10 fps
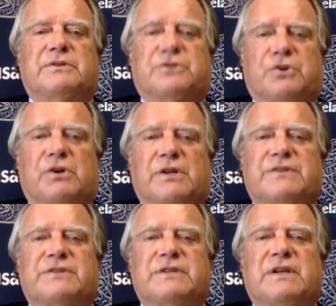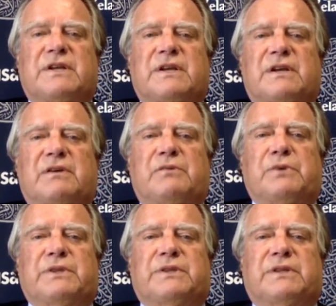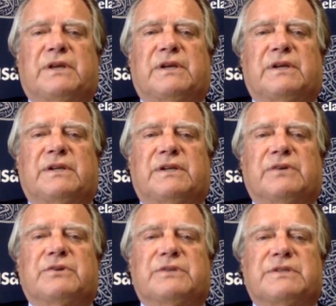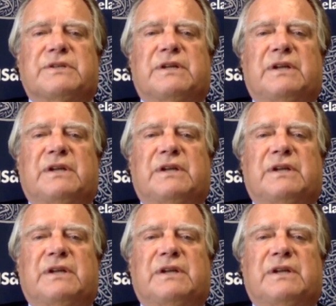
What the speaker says: journalist with years